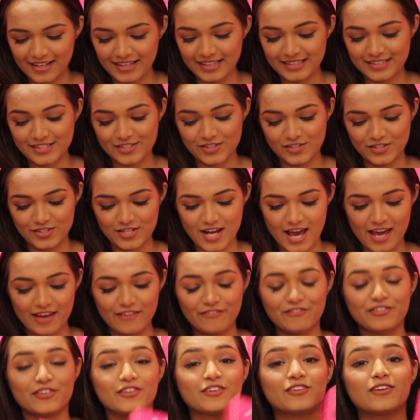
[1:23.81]
let's
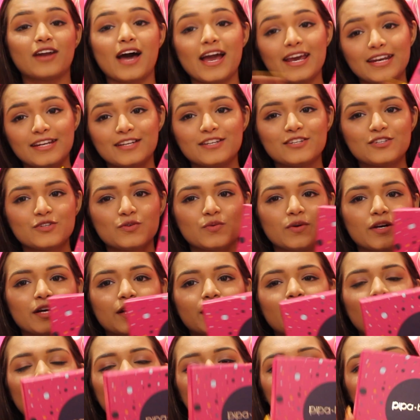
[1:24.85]
dive right into
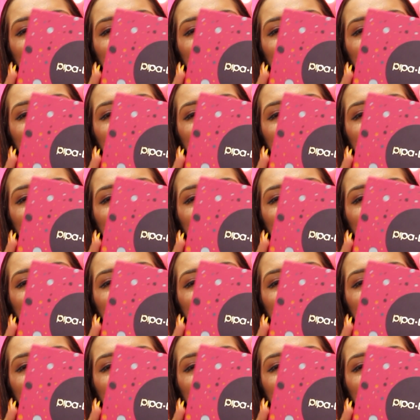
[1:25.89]
it.